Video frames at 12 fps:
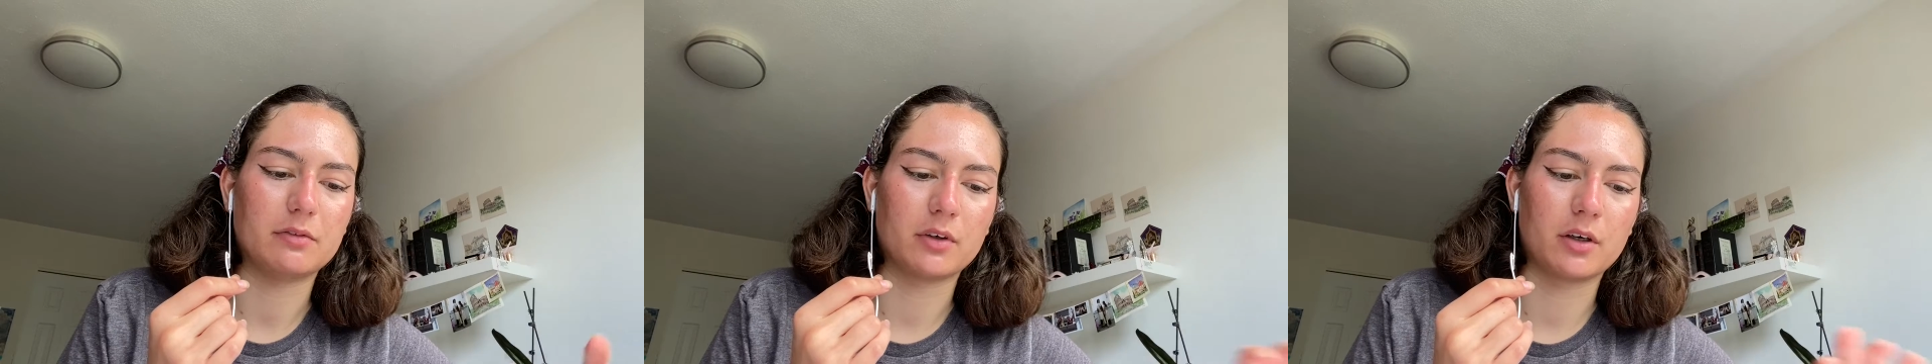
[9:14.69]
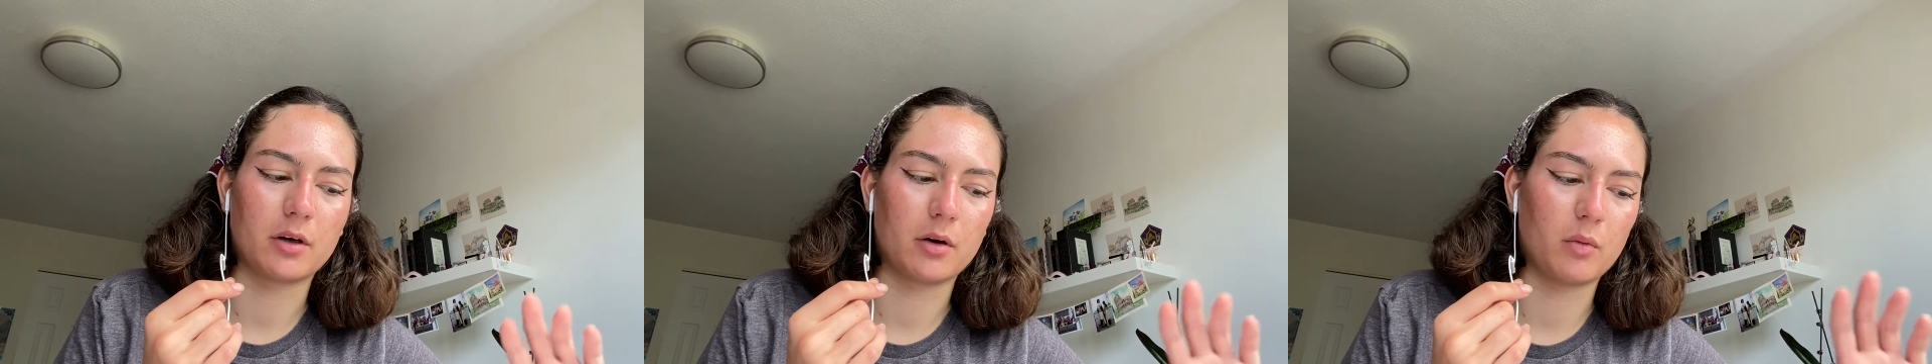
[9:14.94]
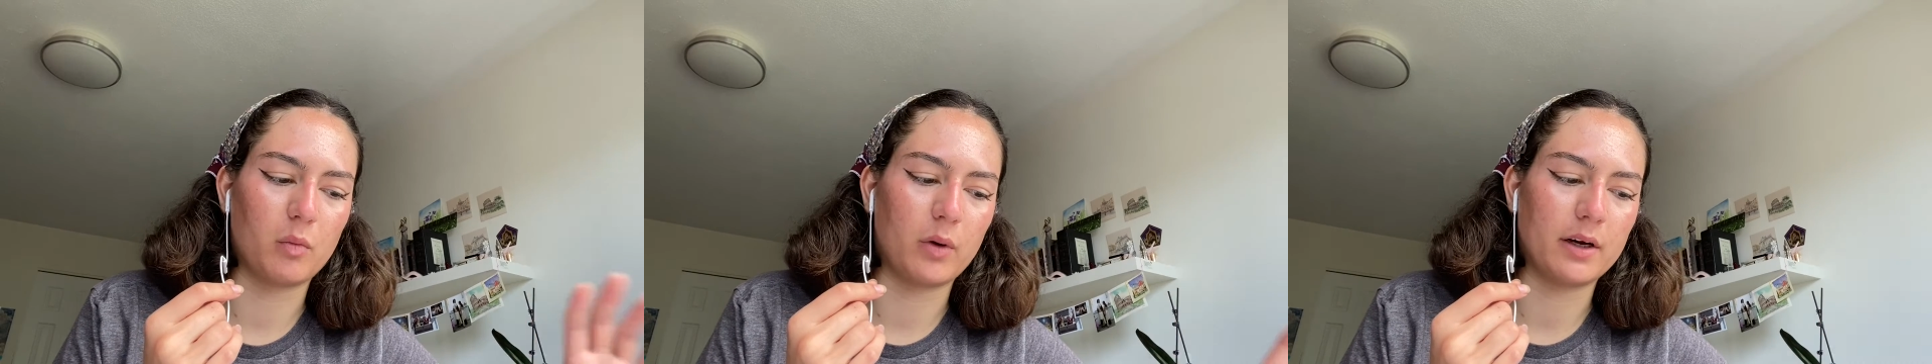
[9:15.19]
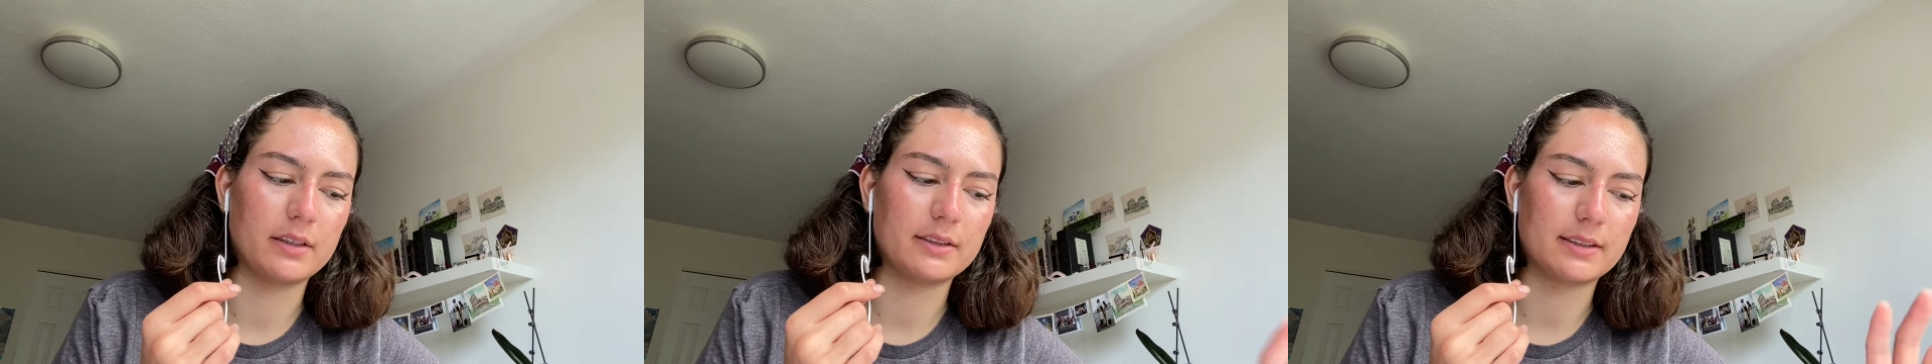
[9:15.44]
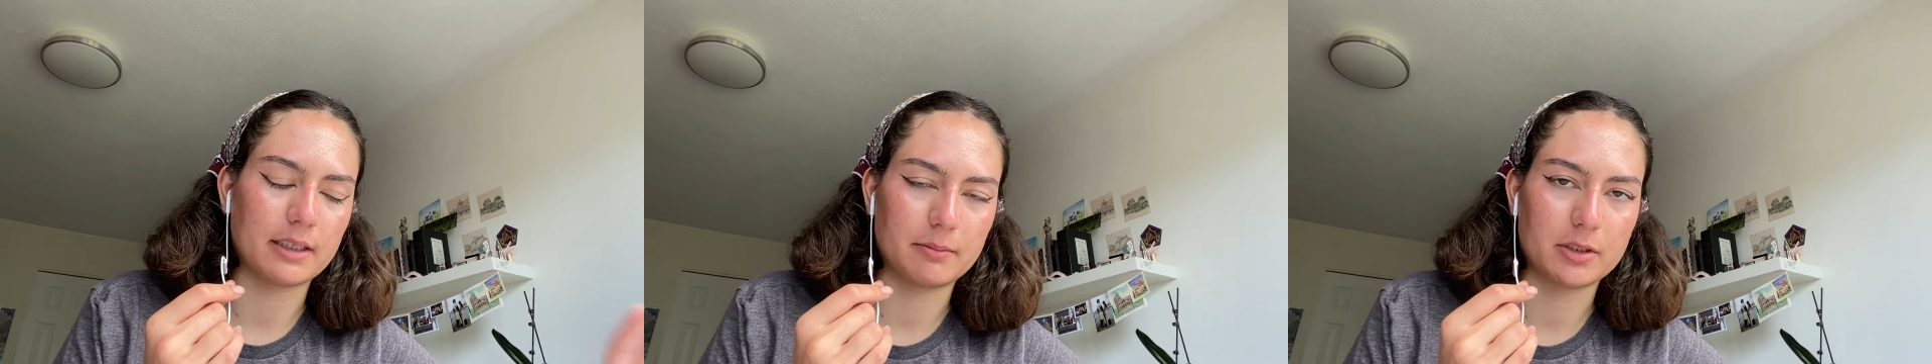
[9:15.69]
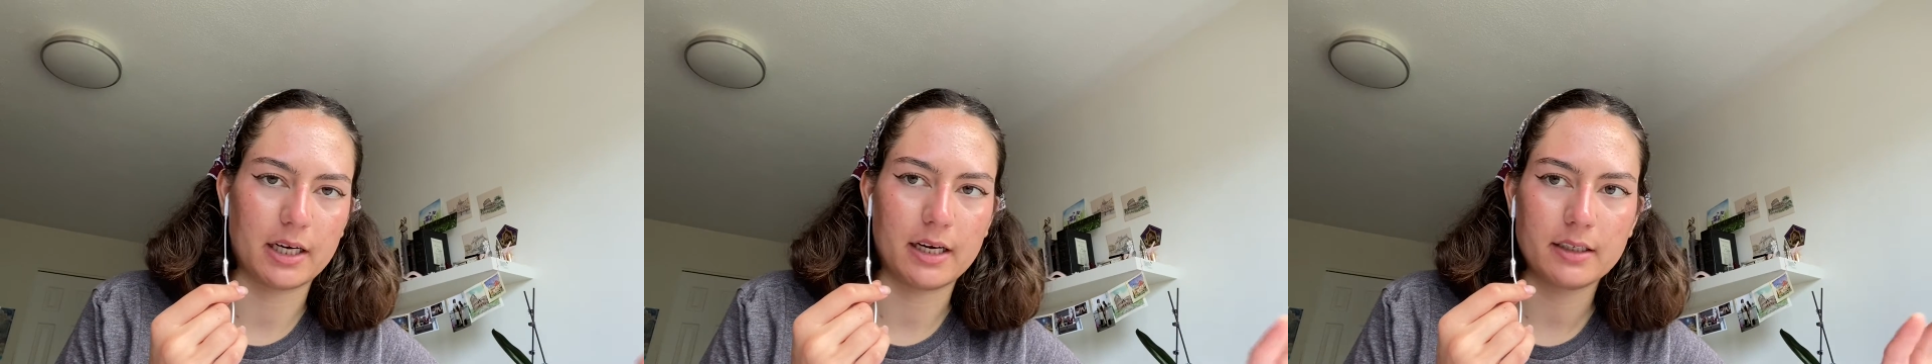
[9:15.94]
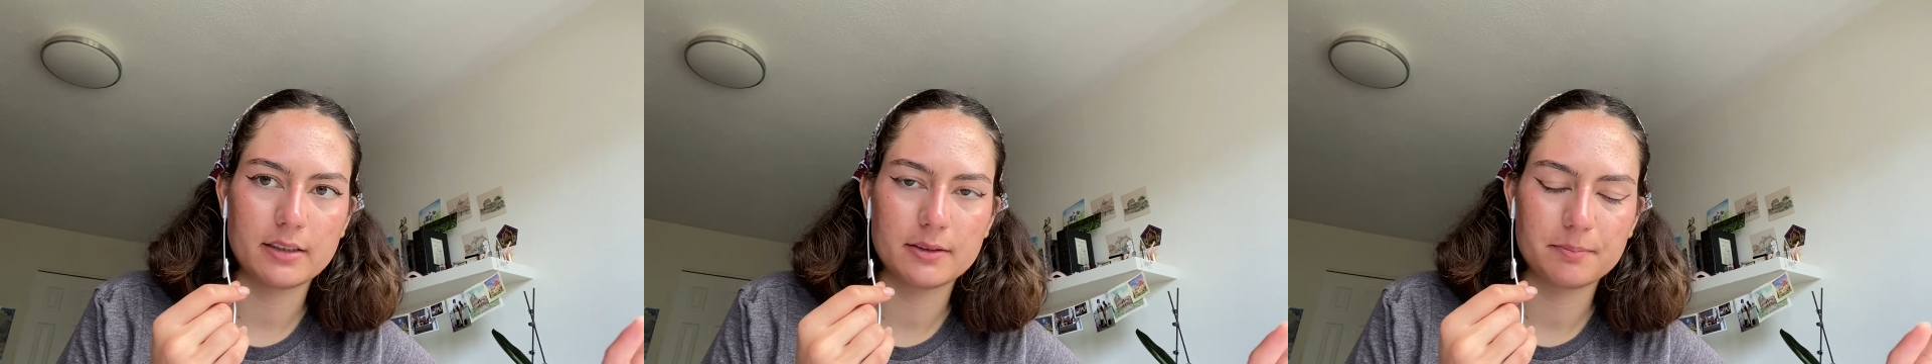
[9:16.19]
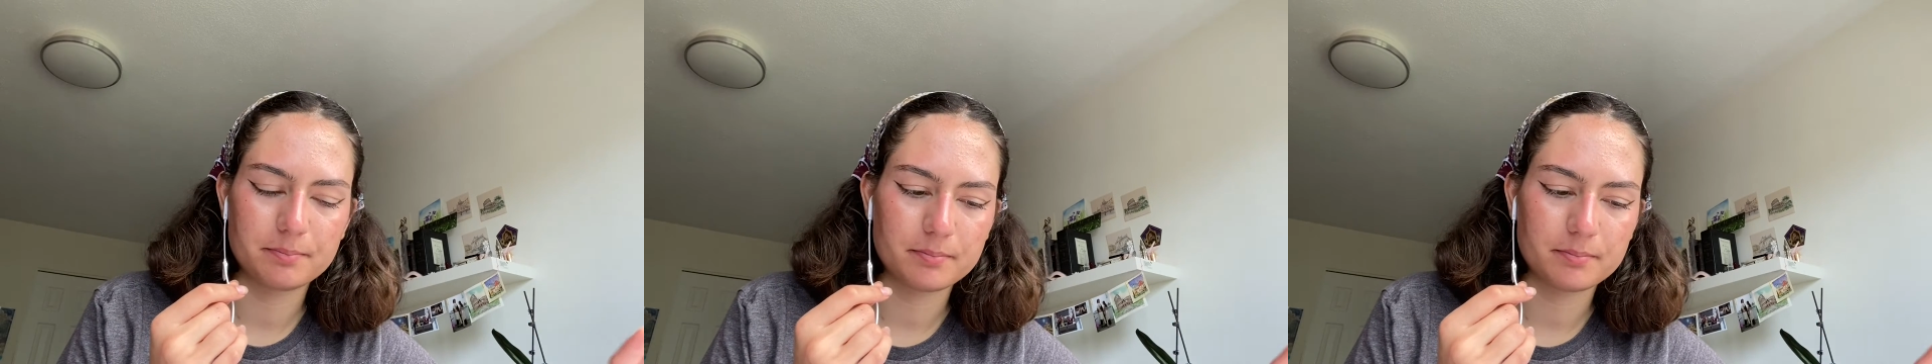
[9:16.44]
for what subject